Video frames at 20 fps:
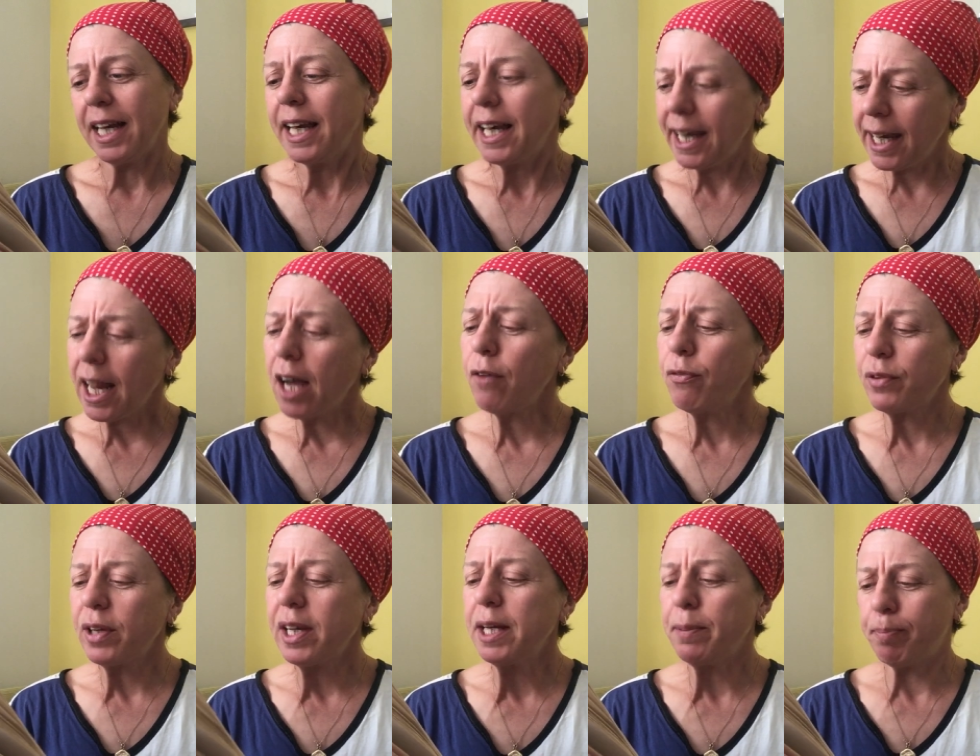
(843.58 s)

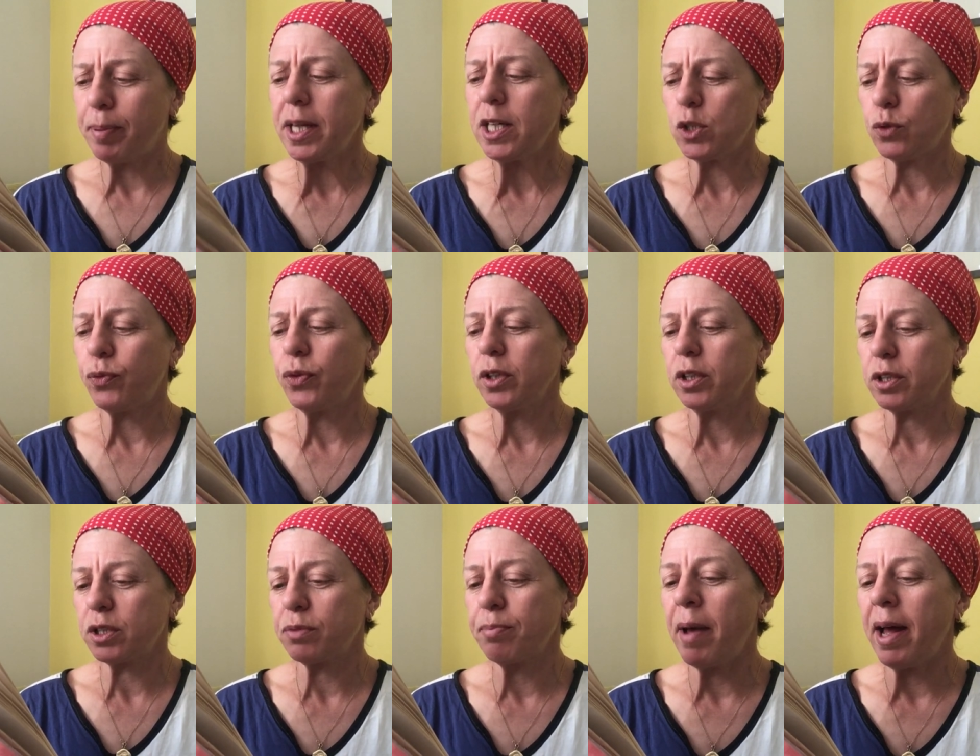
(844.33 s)
lovely
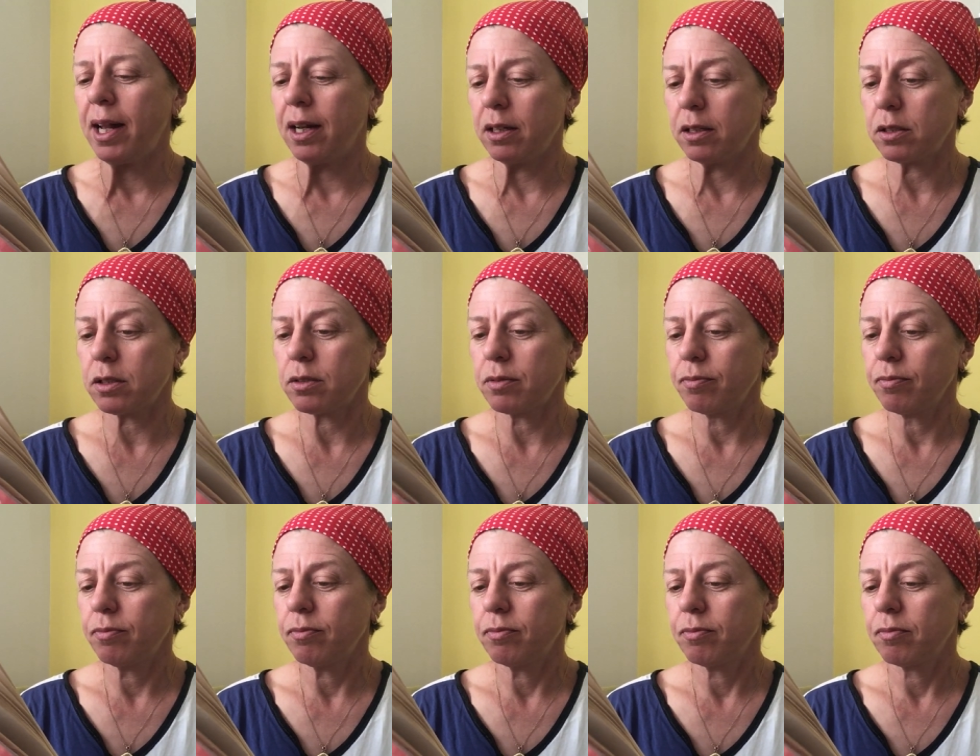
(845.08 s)
peaceful smells.
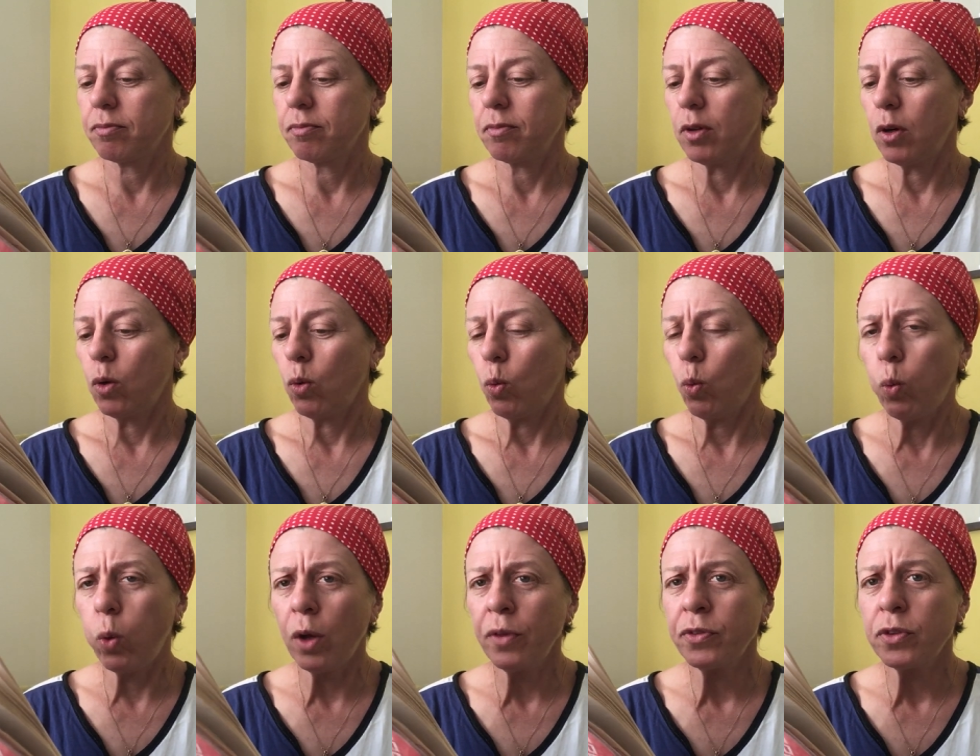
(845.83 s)

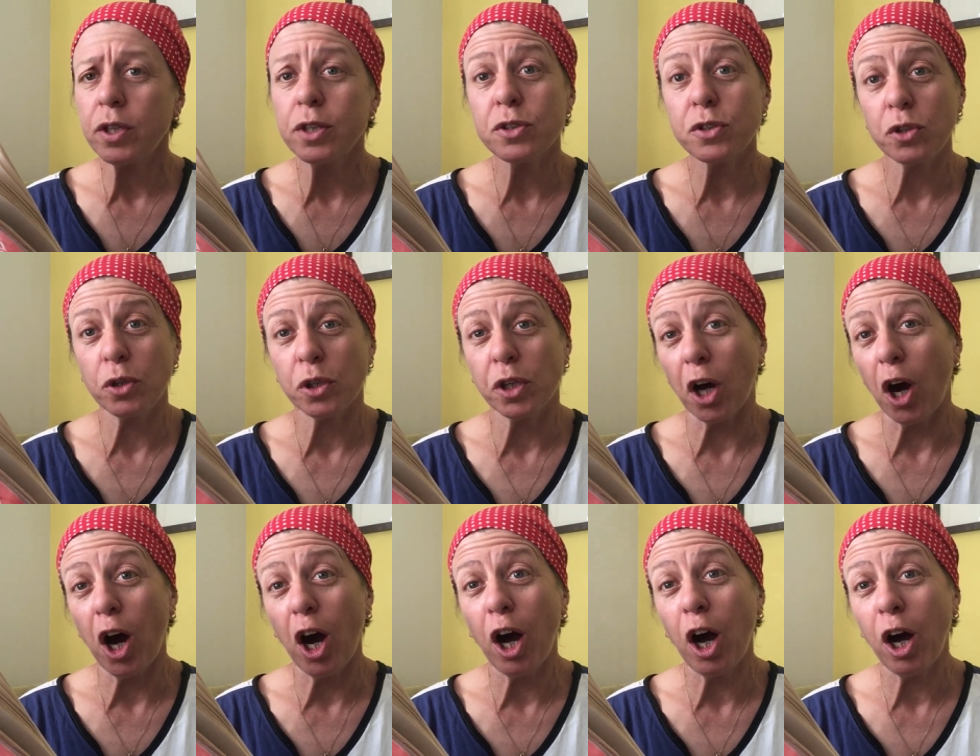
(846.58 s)
Want a
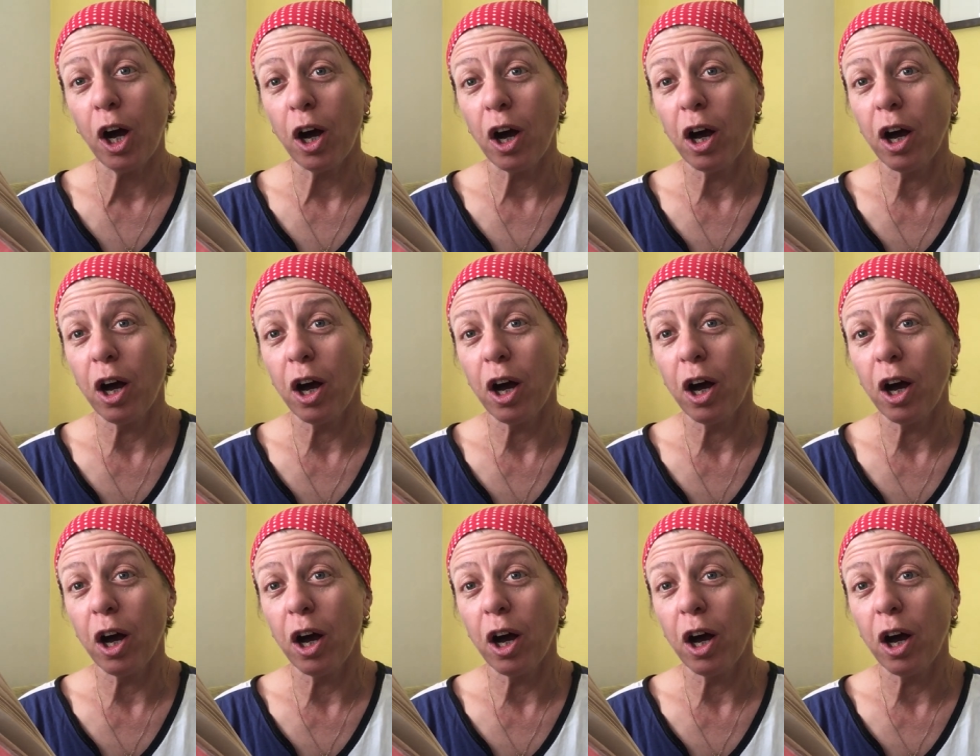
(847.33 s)
cigar?